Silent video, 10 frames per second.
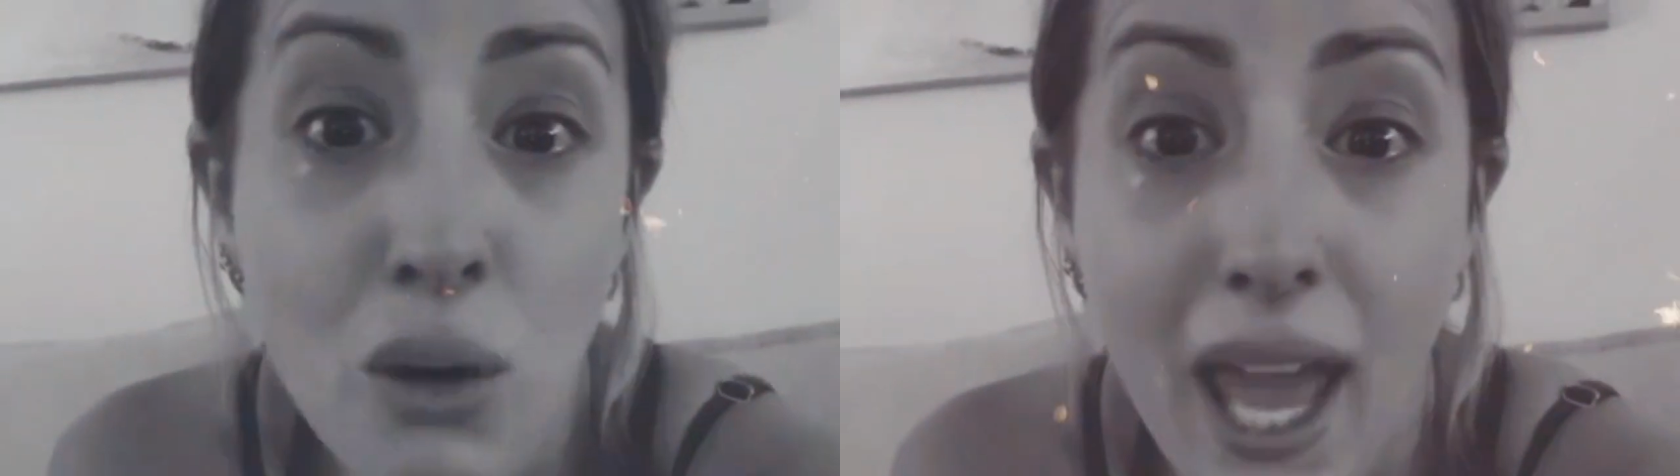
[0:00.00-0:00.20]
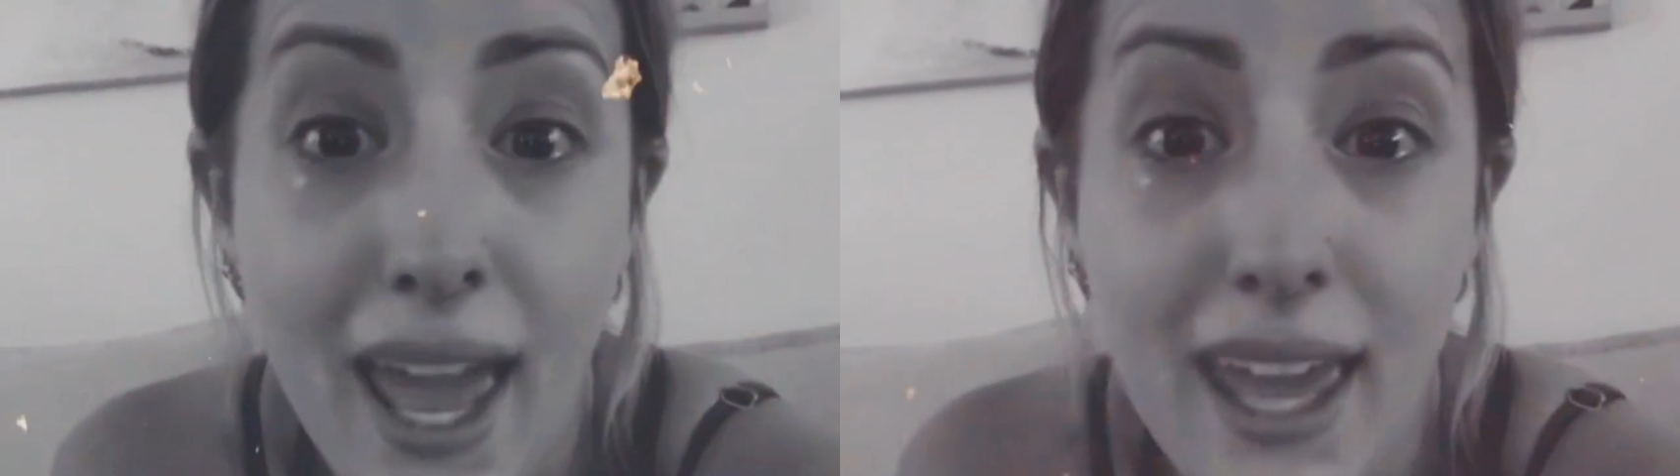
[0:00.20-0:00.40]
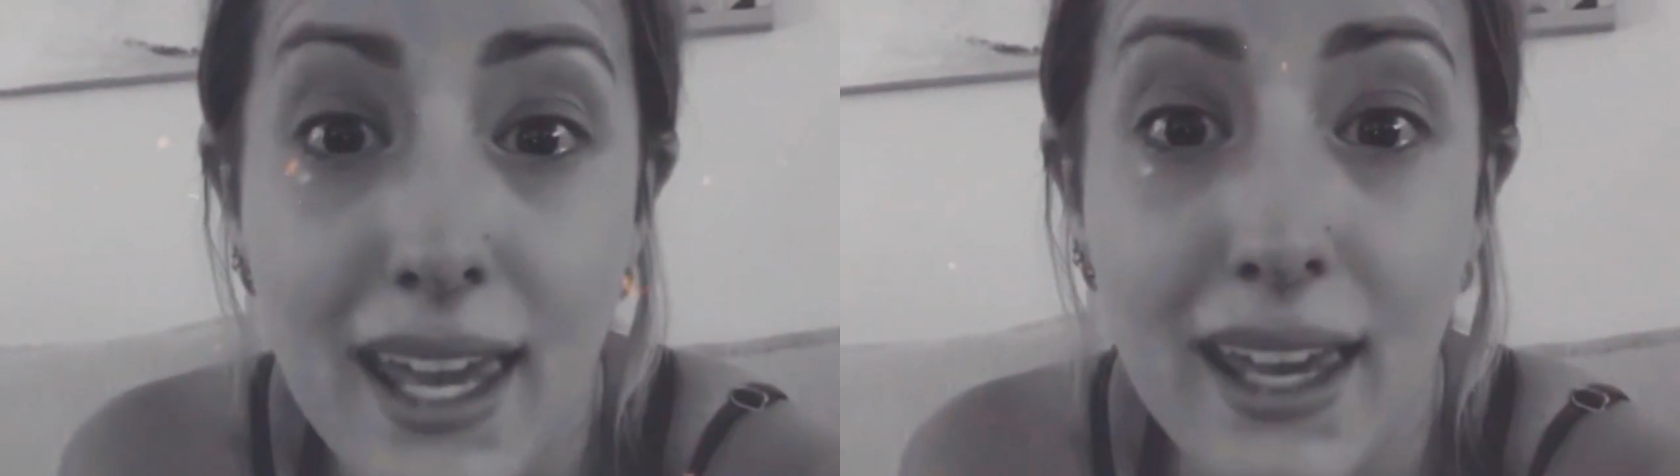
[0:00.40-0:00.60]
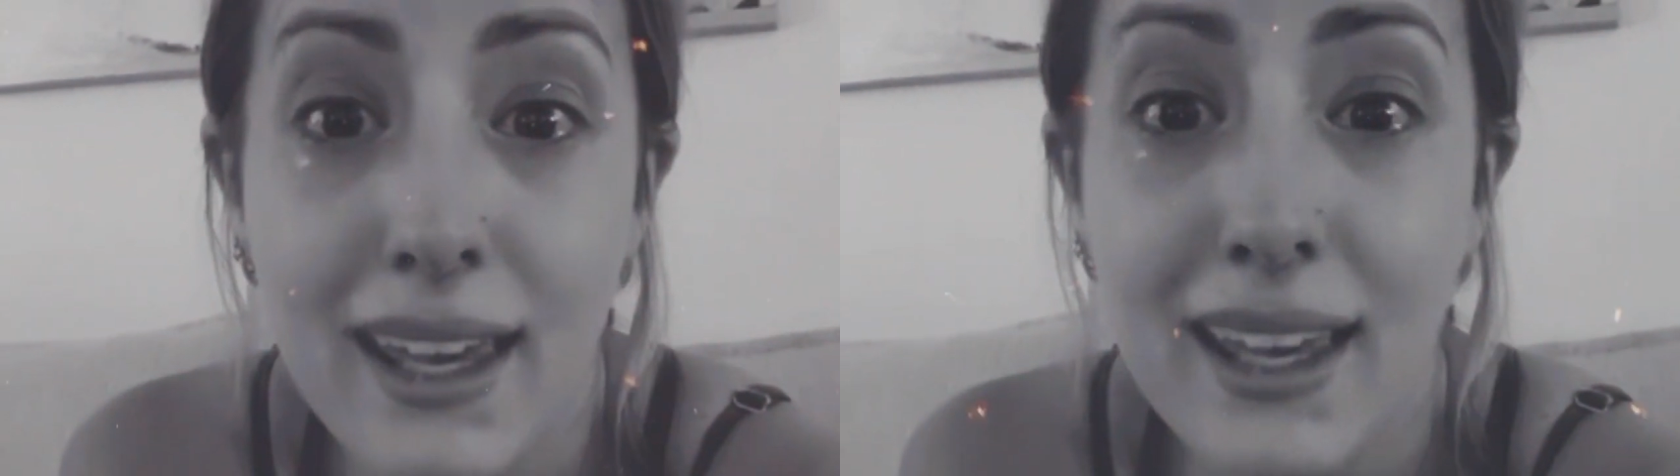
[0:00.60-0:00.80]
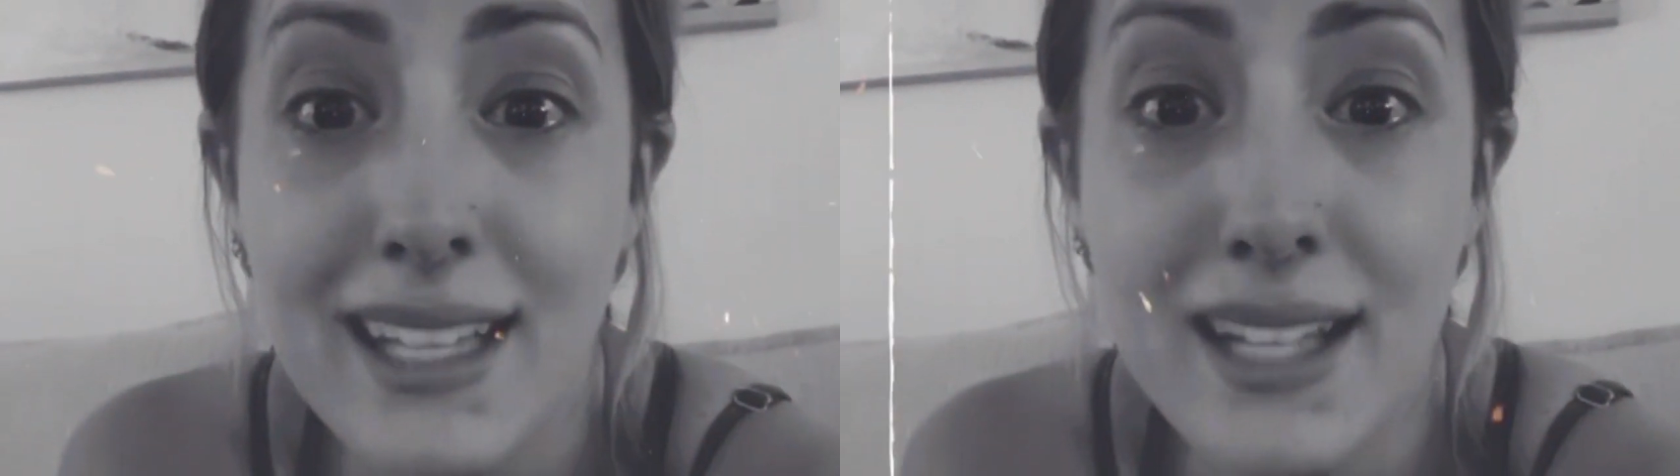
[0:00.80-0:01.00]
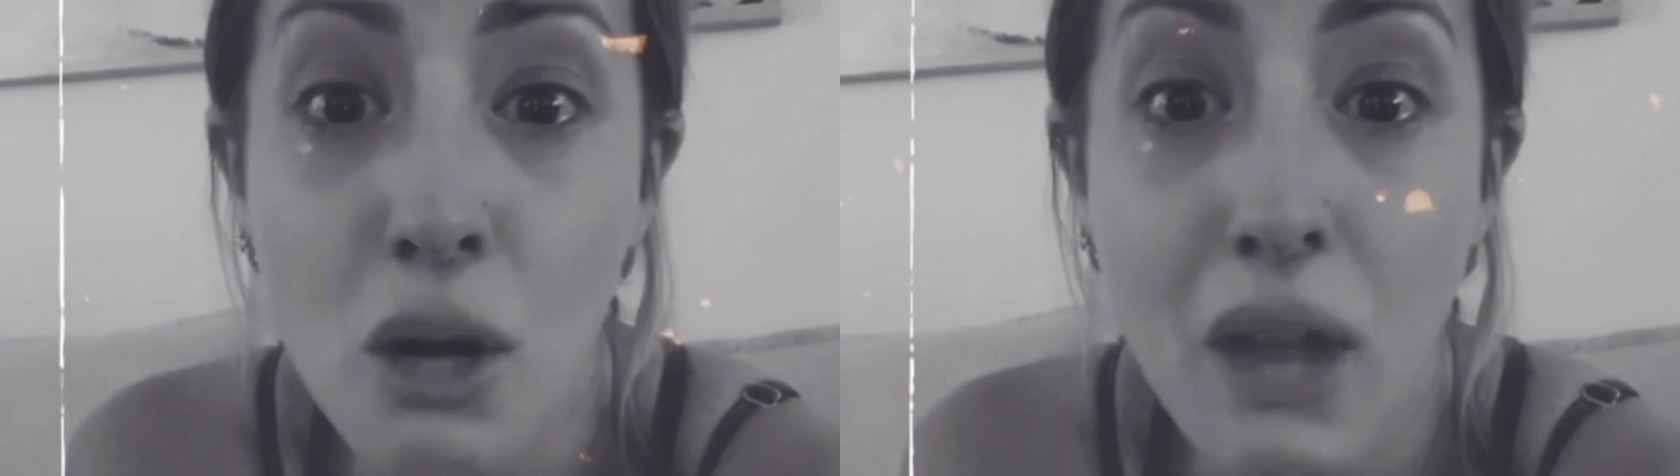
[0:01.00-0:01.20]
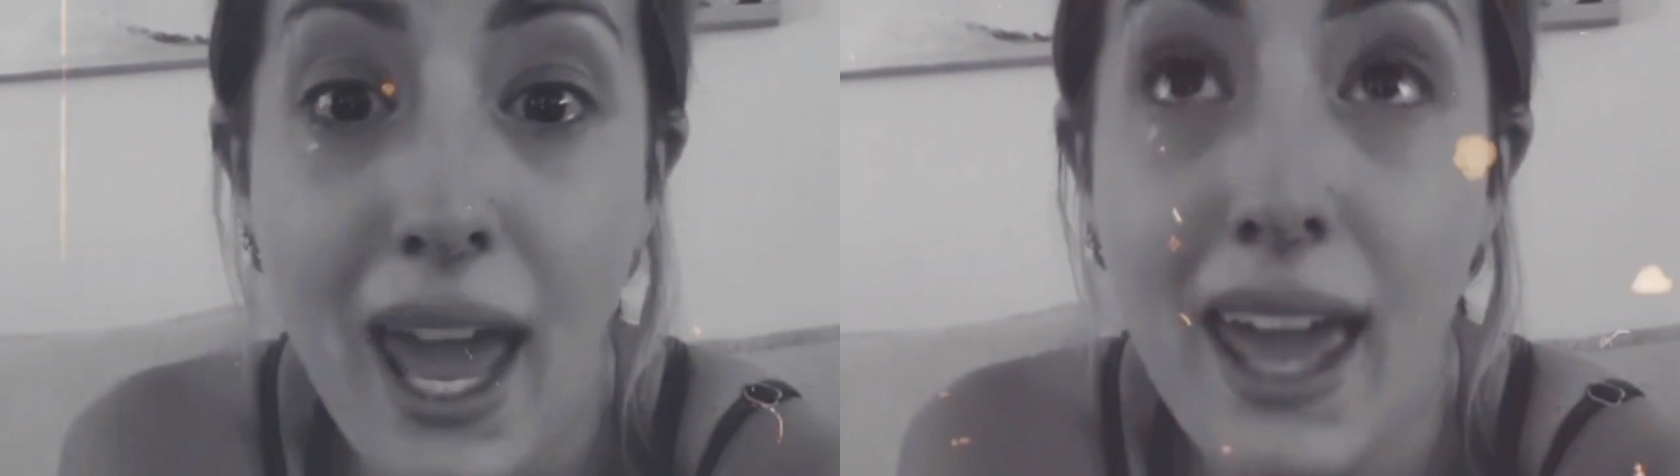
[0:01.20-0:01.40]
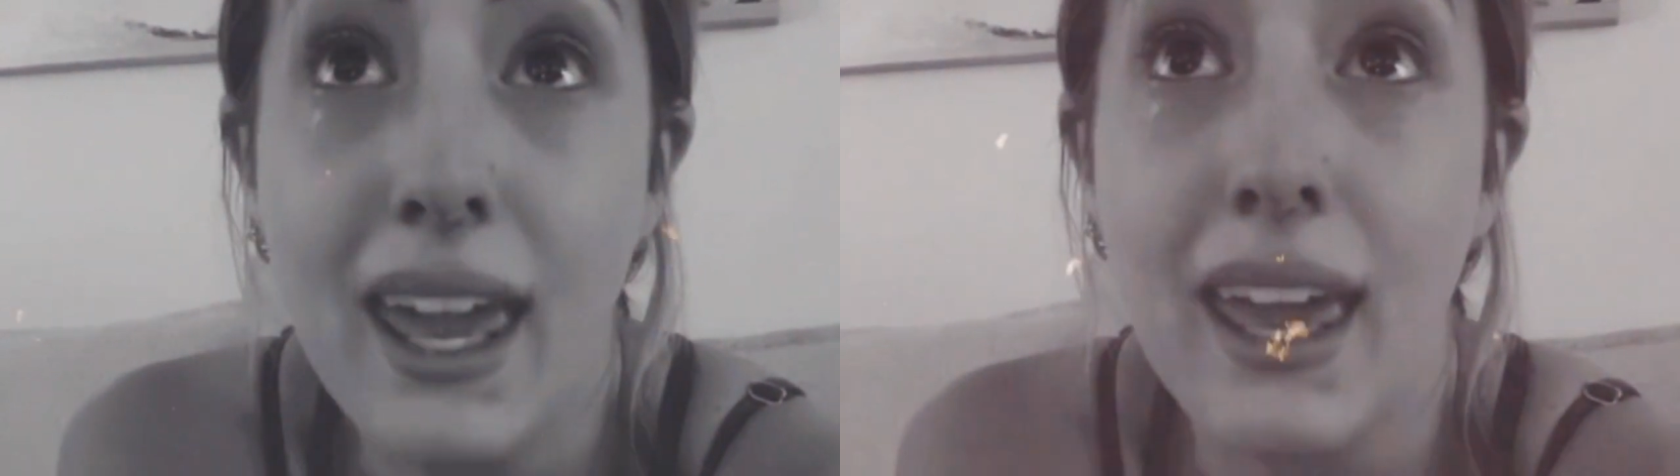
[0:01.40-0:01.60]
okay. It's not
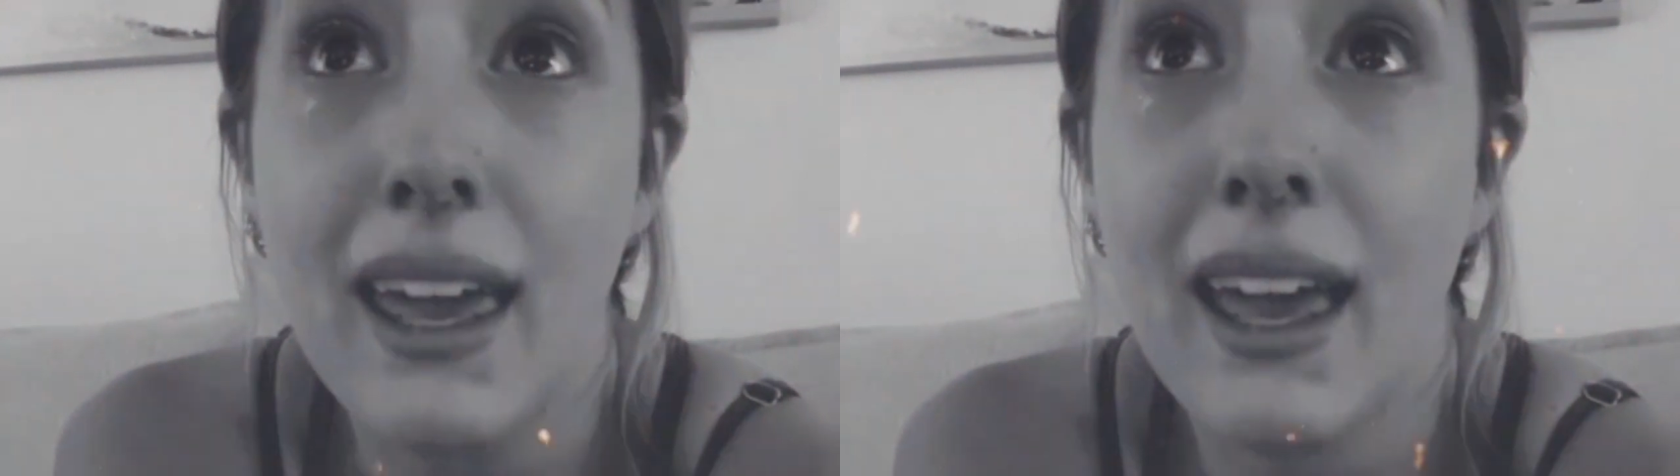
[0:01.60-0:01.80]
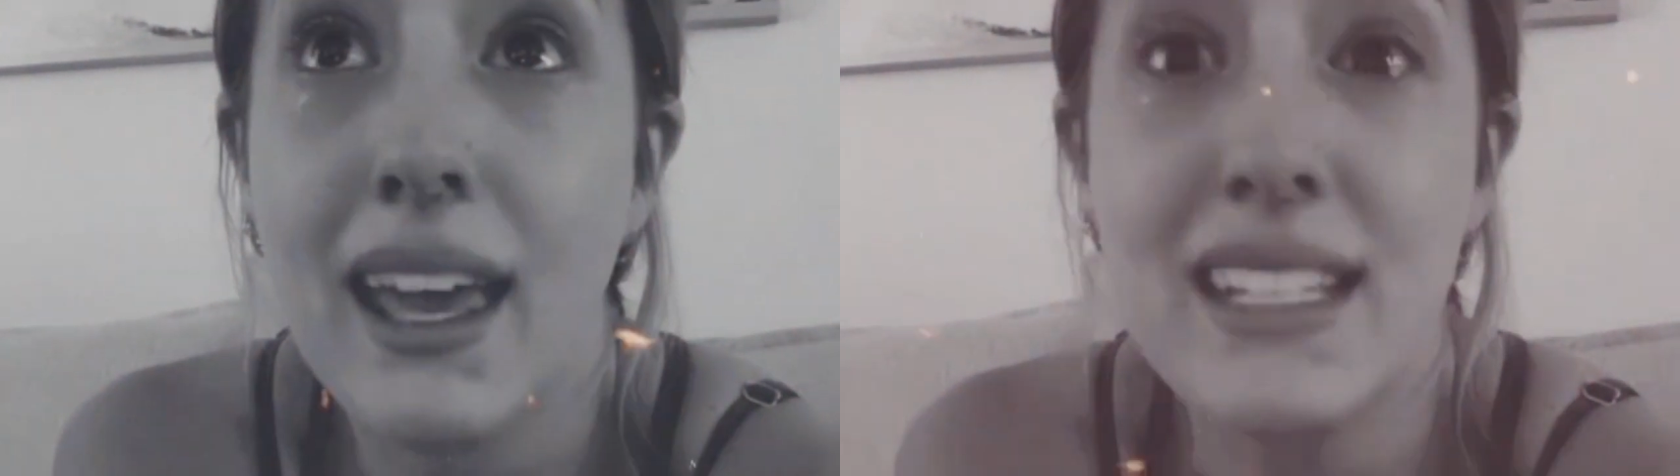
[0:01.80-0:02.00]
okay.